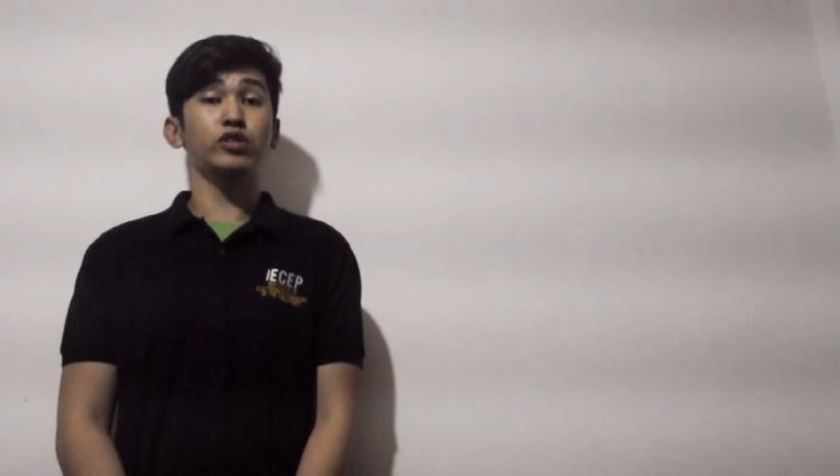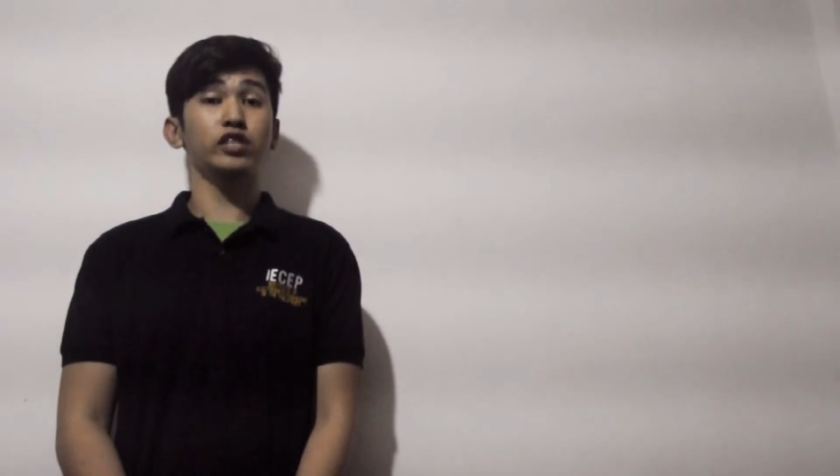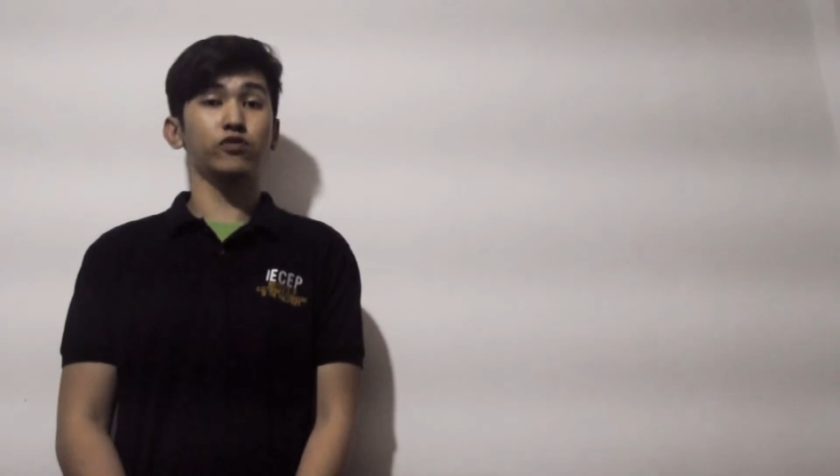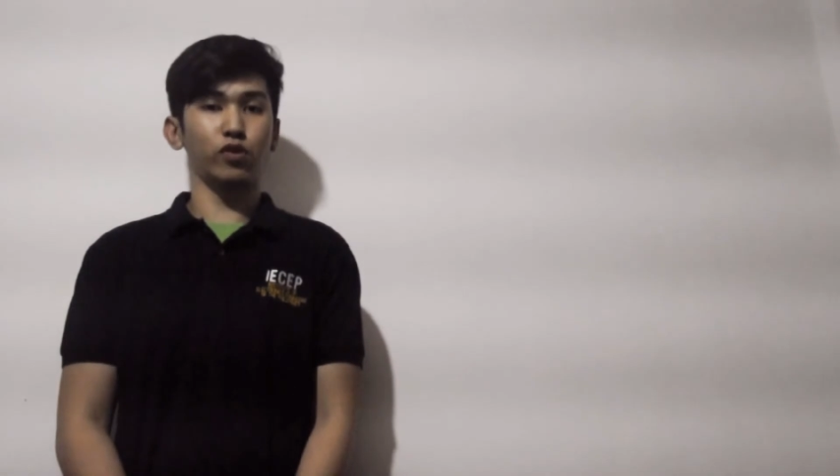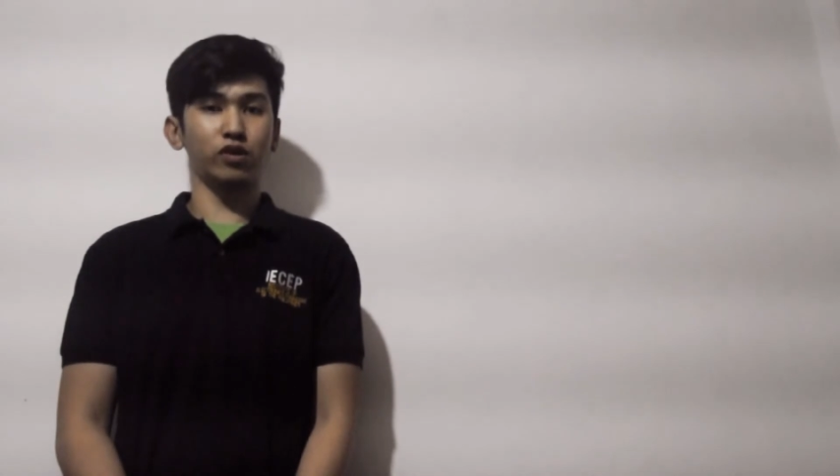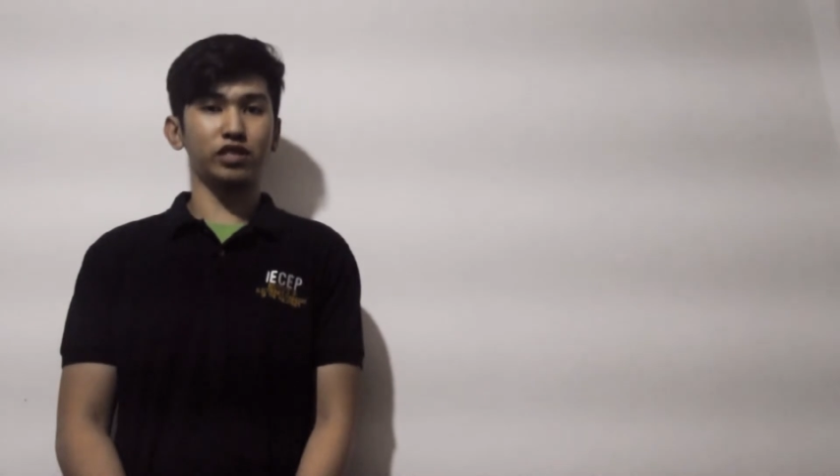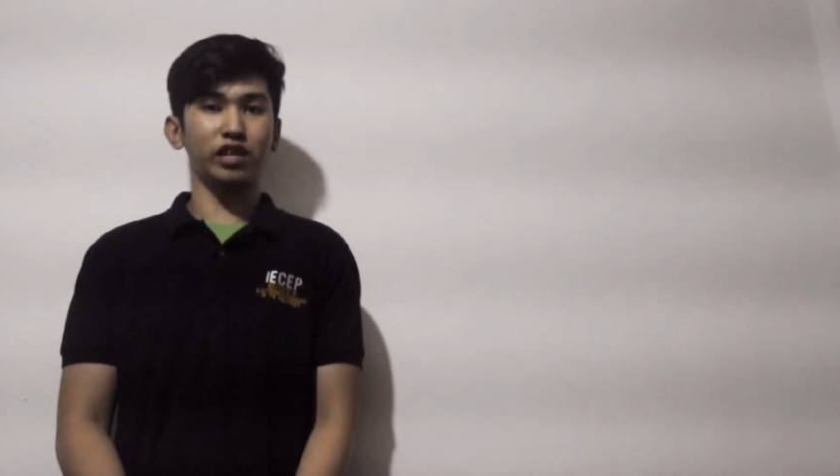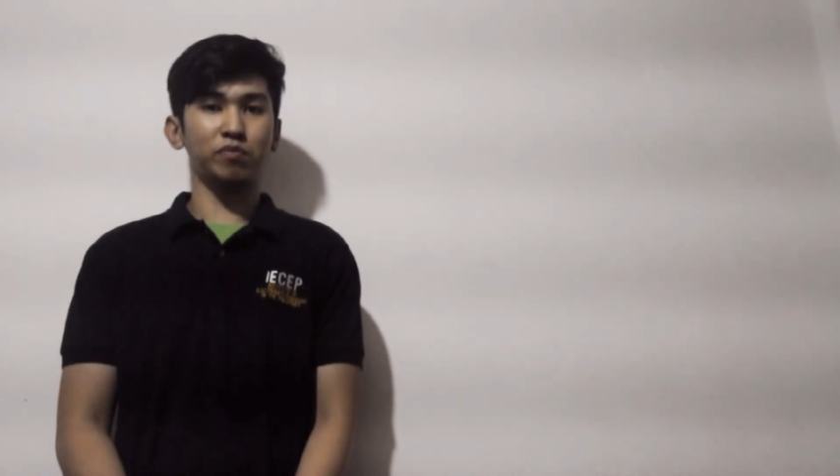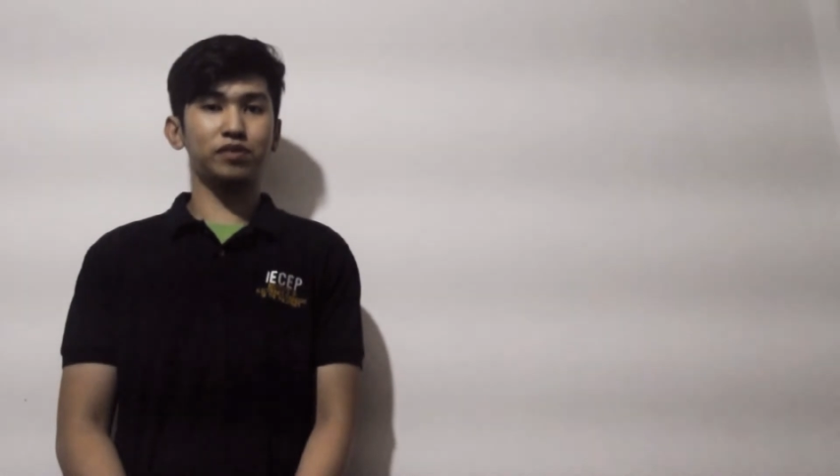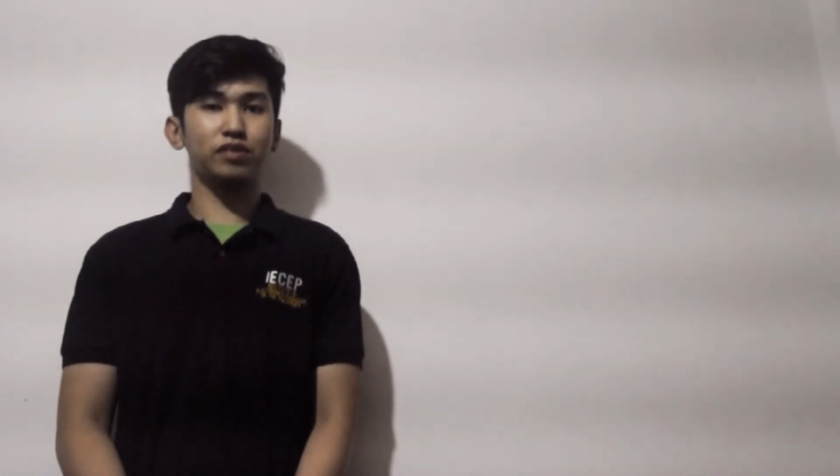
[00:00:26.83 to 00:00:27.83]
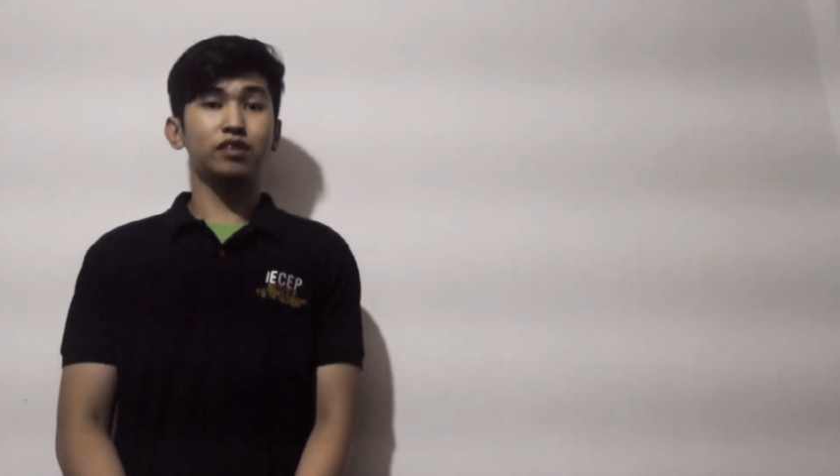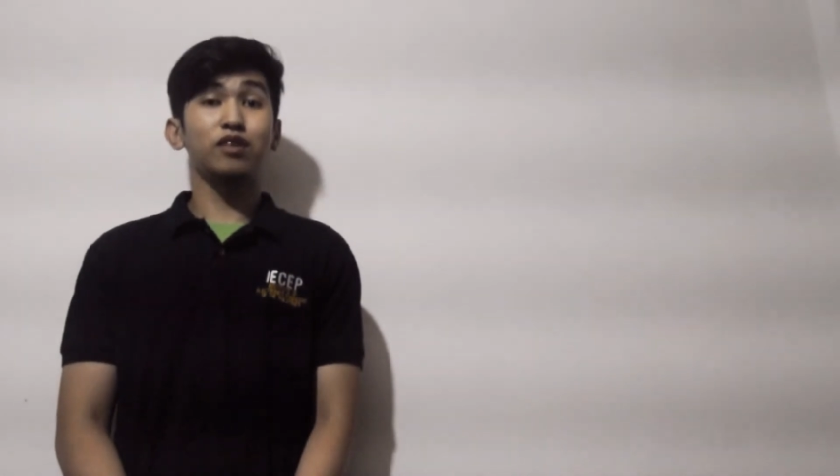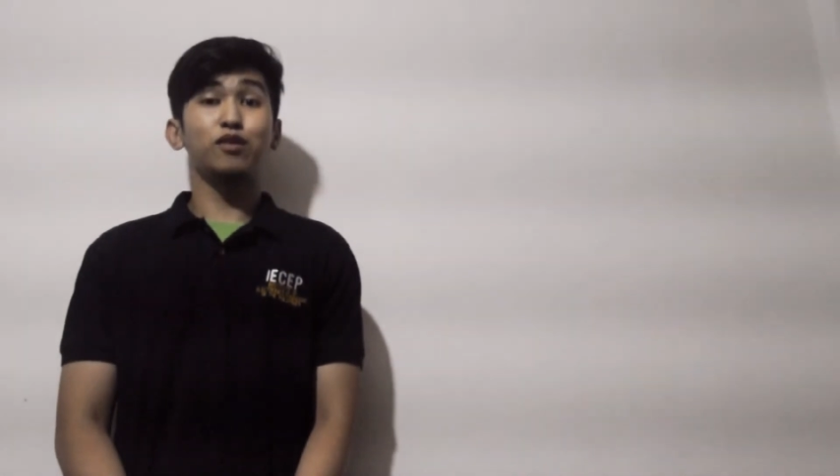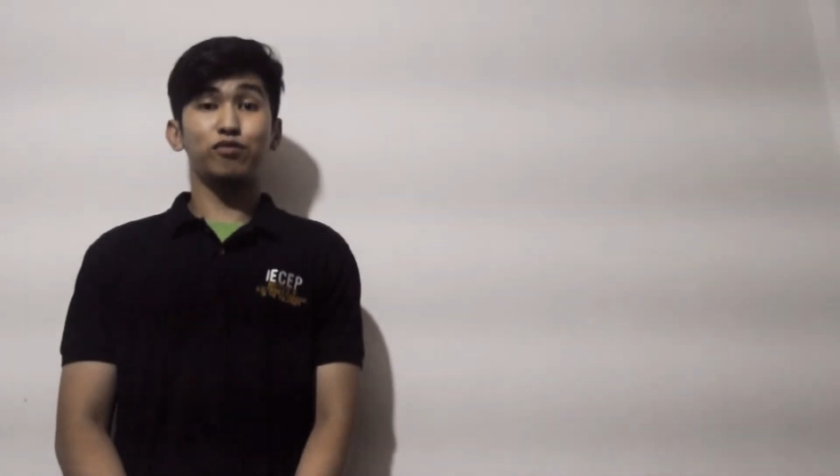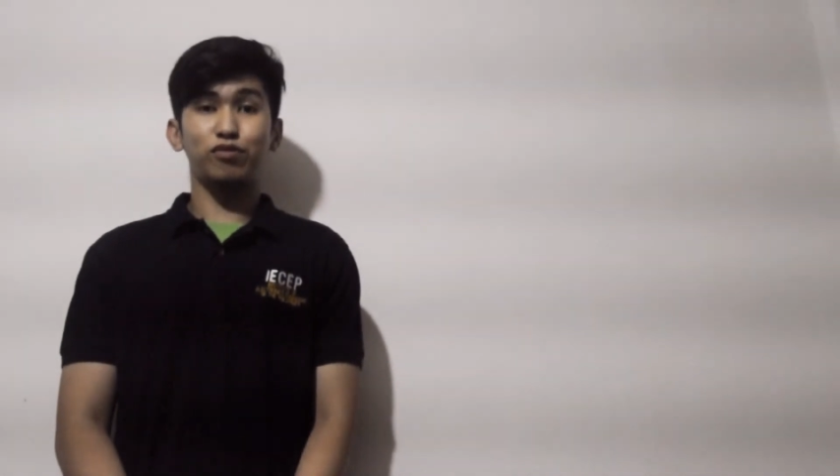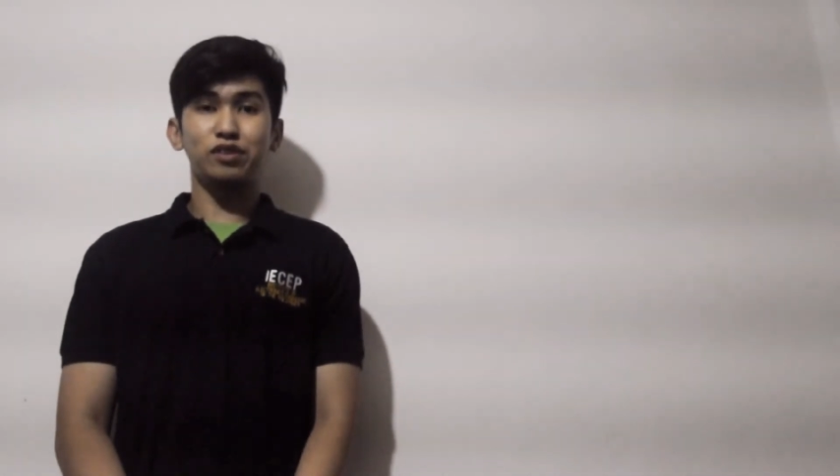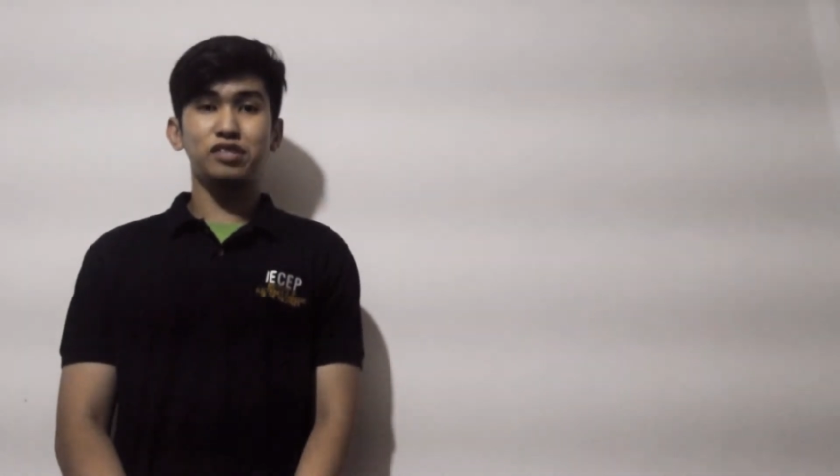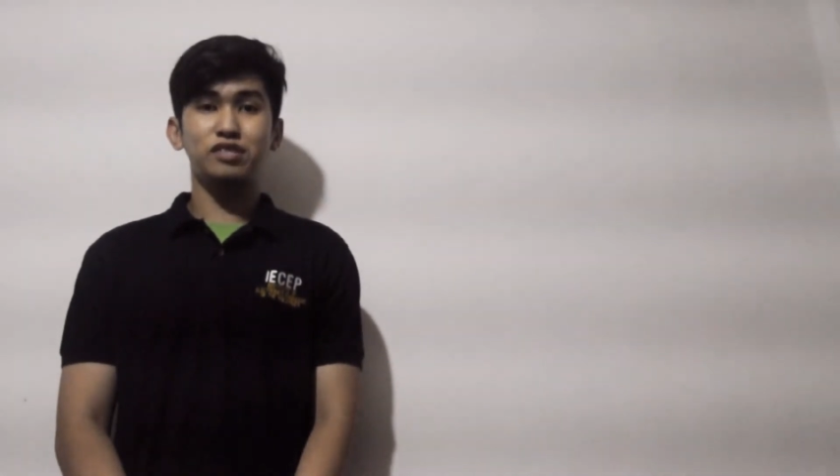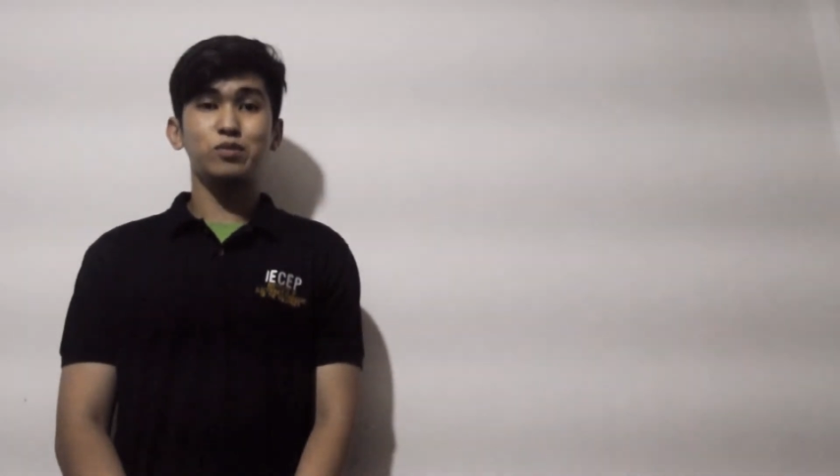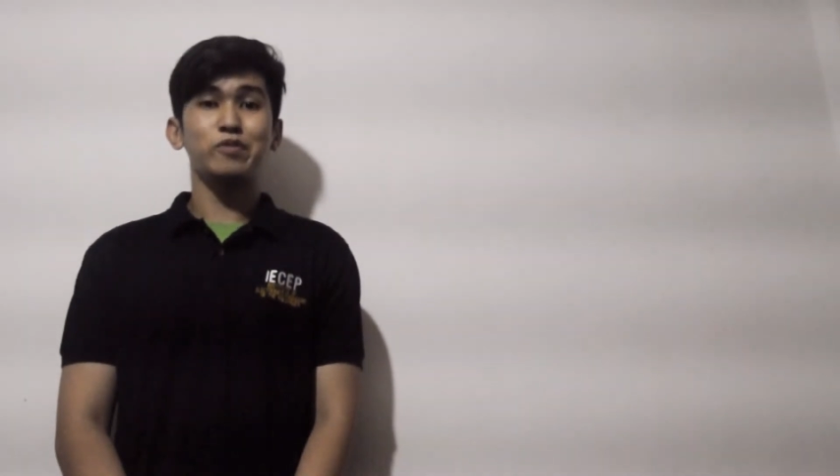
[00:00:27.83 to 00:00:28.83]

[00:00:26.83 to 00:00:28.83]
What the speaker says: to just 4 steps. First,